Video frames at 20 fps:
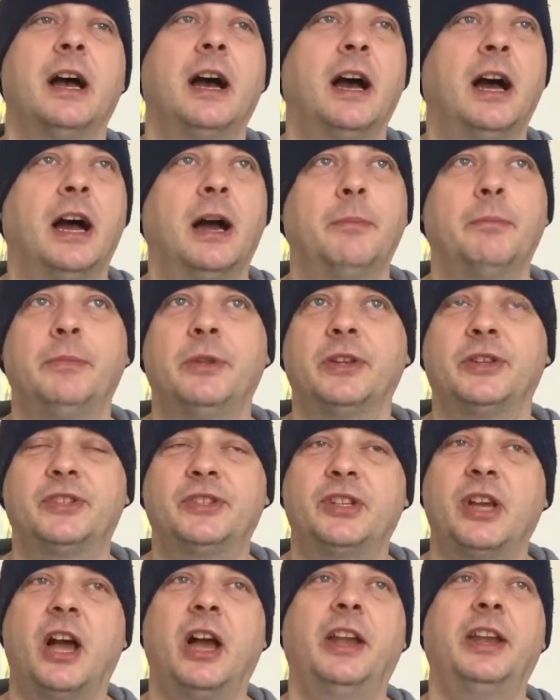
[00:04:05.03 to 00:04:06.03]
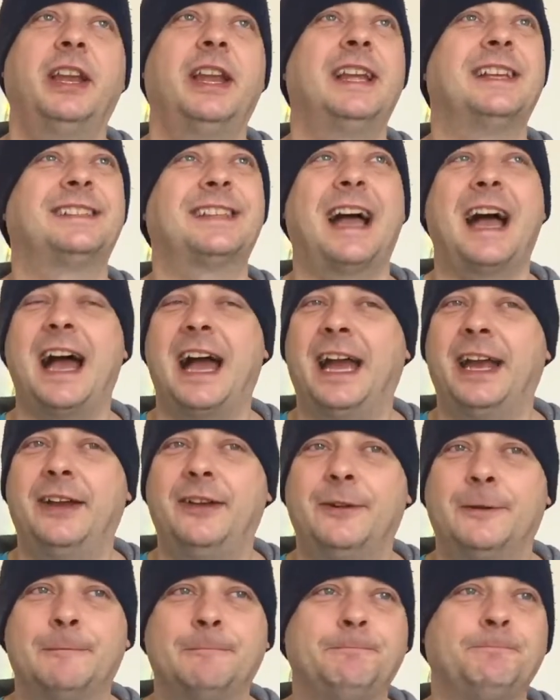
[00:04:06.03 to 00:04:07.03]
The sun is
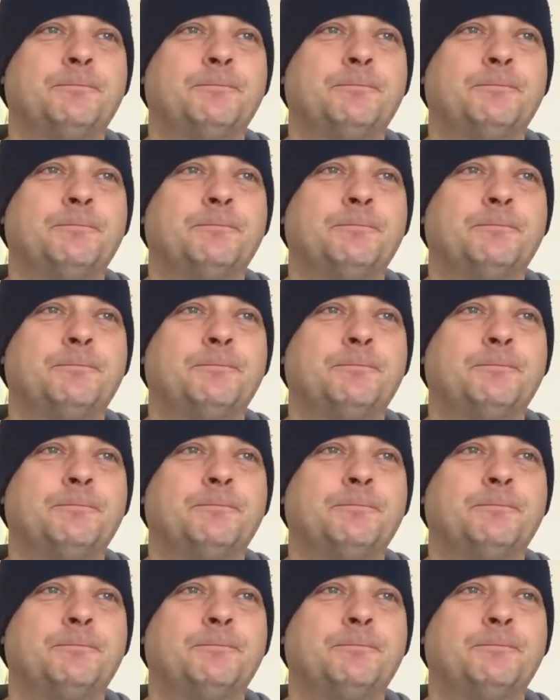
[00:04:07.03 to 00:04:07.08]
out.